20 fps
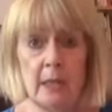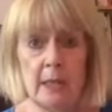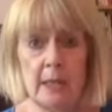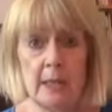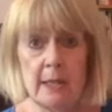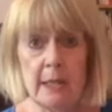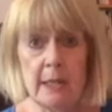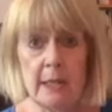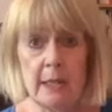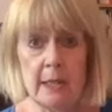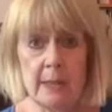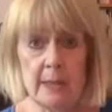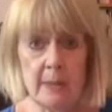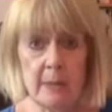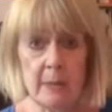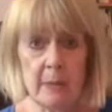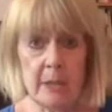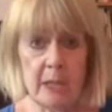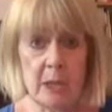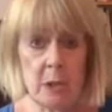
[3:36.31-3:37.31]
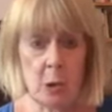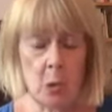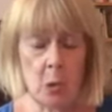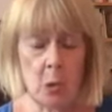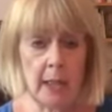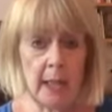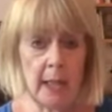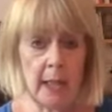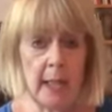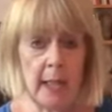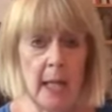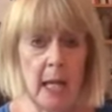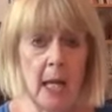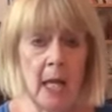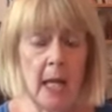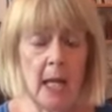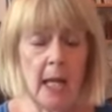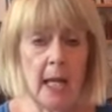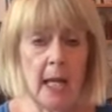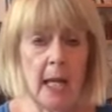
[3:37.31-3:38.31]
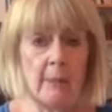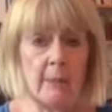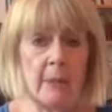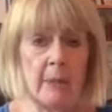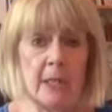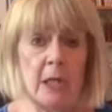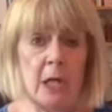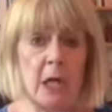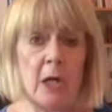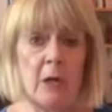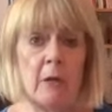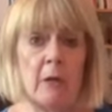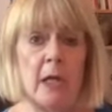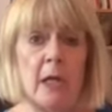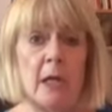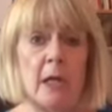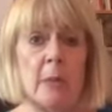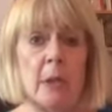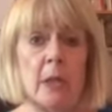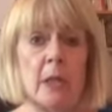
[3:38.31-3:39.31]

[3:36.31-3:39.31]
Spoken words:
listening to somebody talking can be tiring.